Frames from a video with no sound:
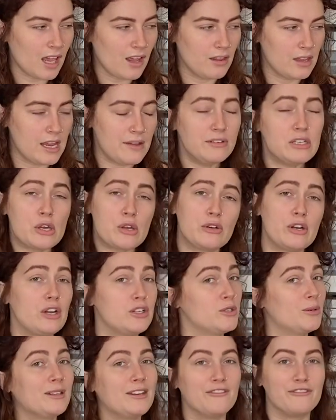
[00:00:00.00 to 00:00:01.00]
even though you're not
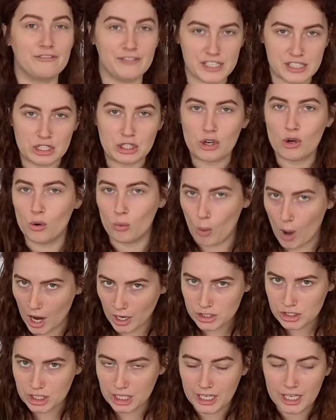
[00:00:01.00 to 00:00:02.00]
doing the physical
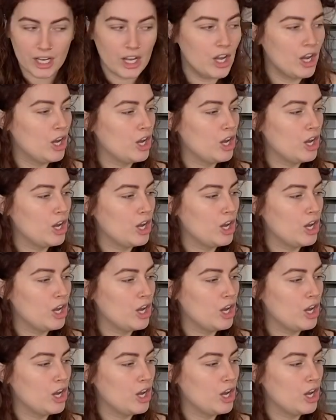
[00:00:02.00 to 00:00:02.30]
washing,